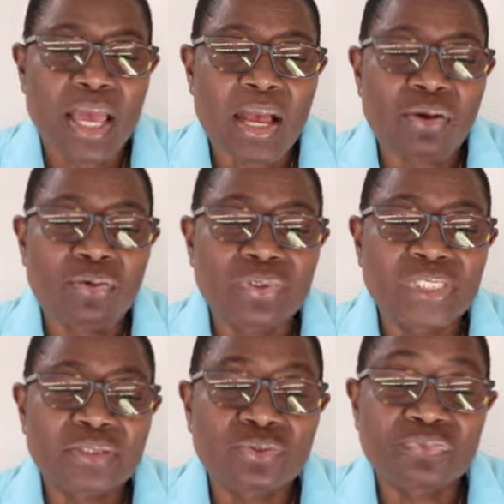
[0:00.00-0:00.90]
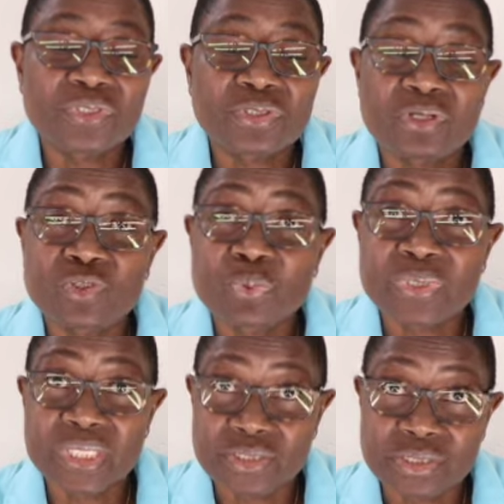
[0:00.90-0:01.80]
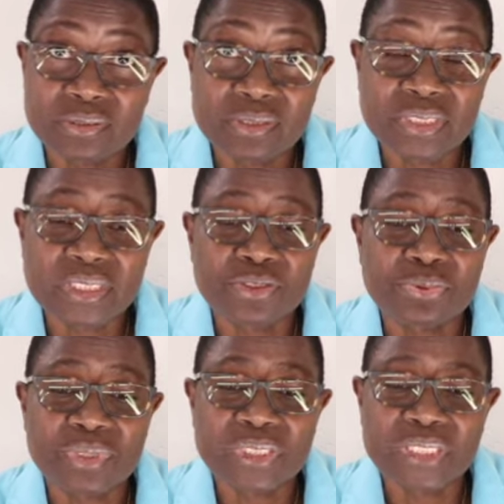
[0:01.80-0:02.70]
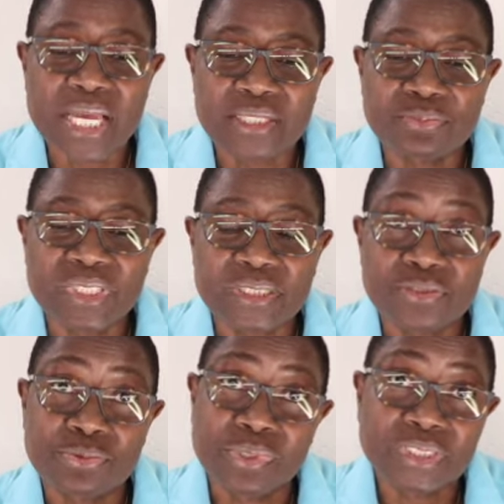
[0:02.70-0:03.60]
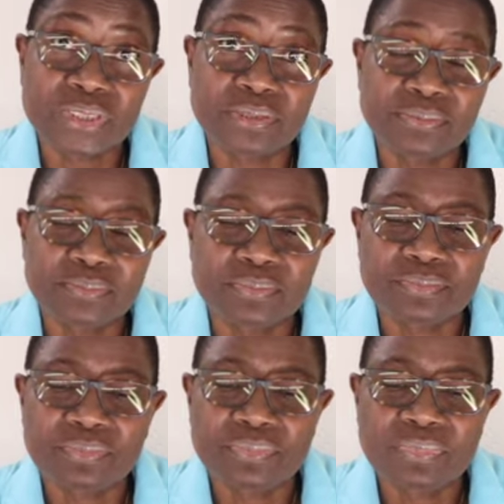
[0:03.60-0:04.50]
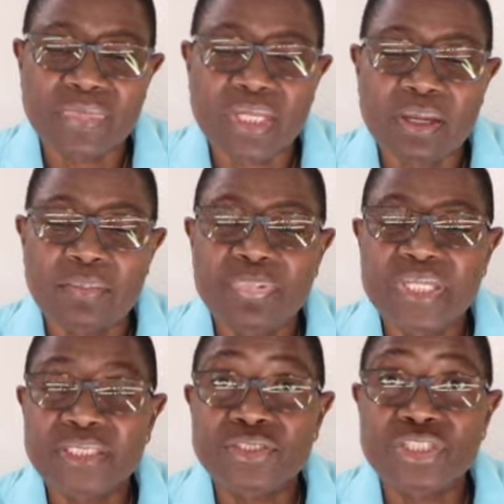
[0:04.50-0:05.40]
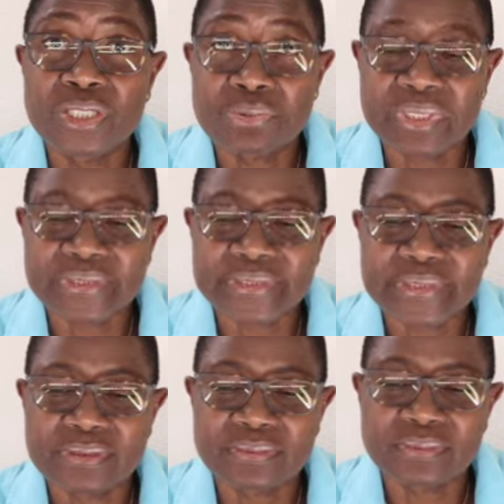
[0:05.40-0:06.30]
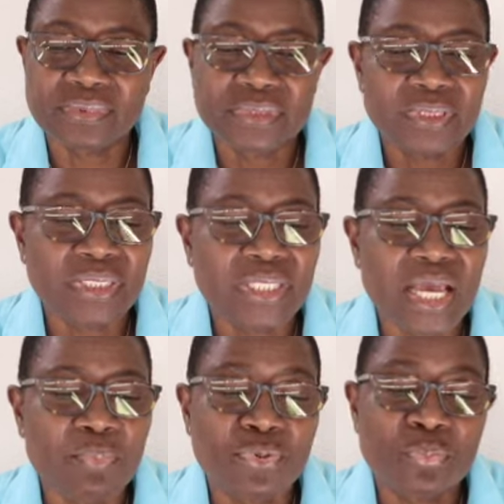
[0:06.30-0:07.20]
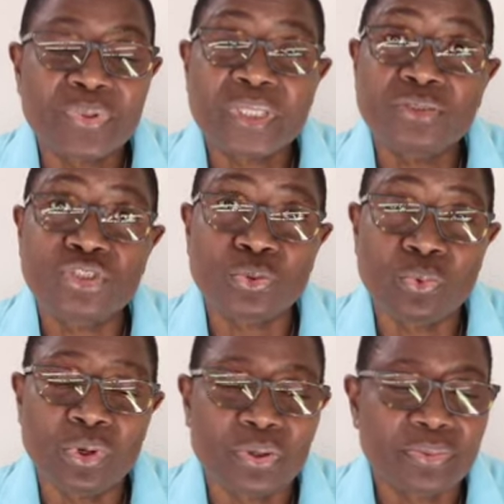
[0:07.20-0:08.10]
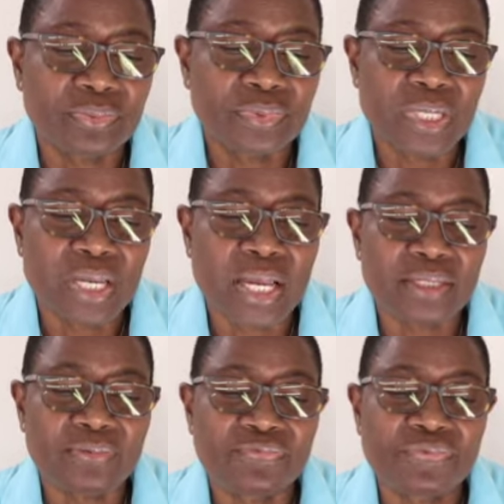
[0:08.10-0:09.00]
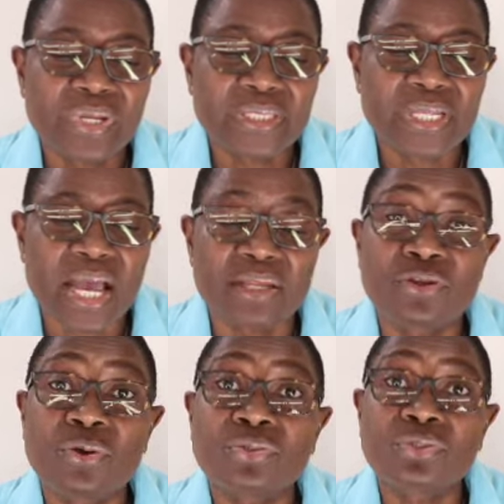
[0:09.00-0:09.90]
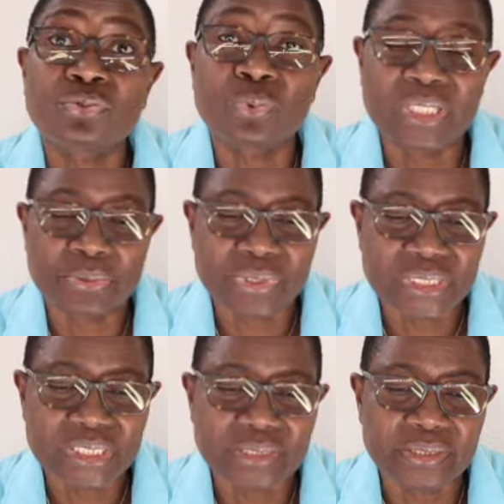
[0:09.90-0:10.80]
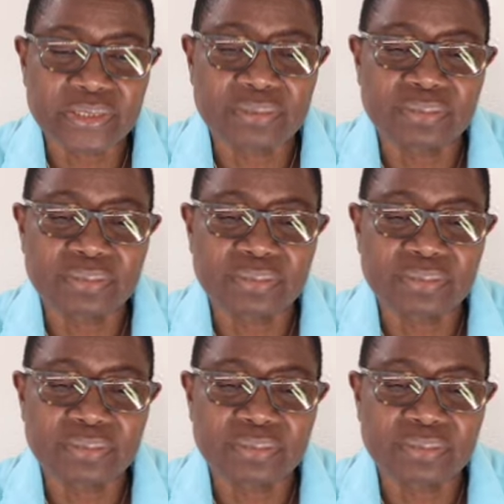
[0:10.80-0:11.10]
According to the Transportation Security Administration, belligerence, inappropriate joke, and threat are not tolerated.